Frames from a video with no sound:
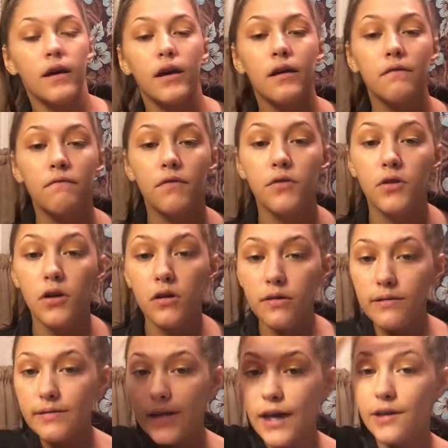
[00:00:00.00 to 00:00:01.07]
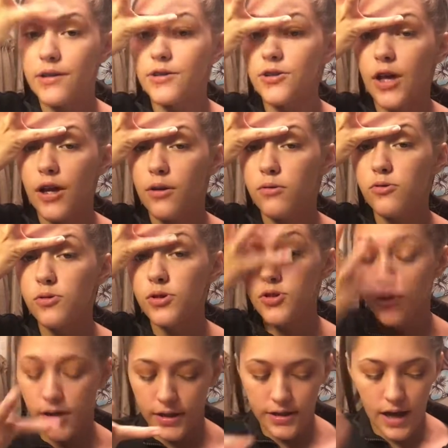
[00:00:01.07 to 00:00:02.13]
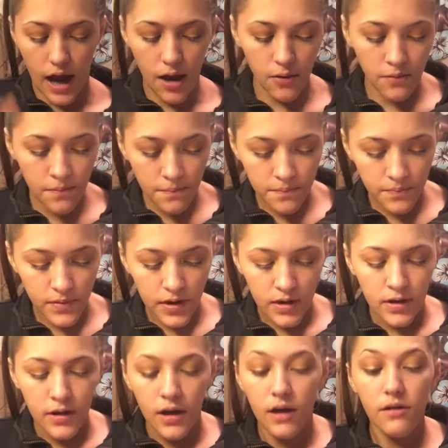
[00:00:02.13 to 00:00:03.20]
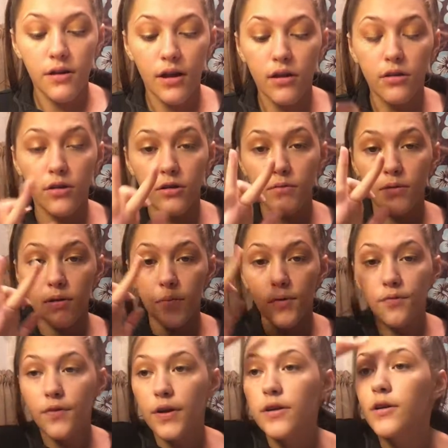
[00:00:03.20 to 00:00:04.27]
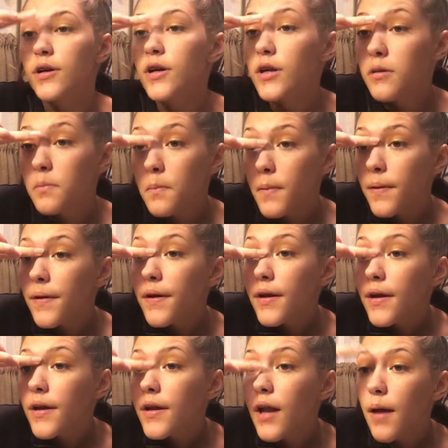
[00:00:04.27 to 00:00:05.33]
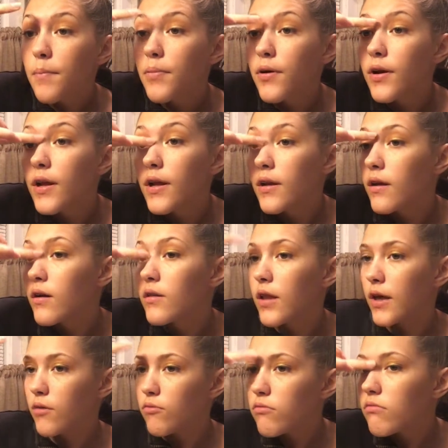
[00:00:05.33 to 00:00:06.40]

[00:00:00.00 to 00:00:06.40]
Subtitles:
And for the nose, I don't do it straight down. I take a little bit of my finger and I put it like